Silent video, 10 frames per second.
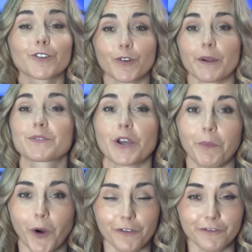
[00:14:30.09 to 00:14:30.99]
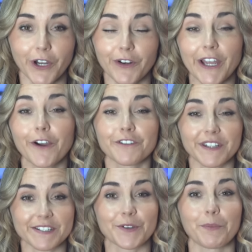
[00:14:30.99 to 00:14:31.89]
crypto portfolio for
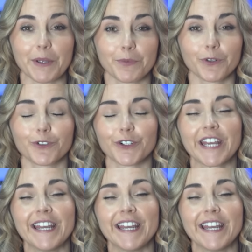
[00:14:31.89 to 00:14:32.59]
this coming bull run,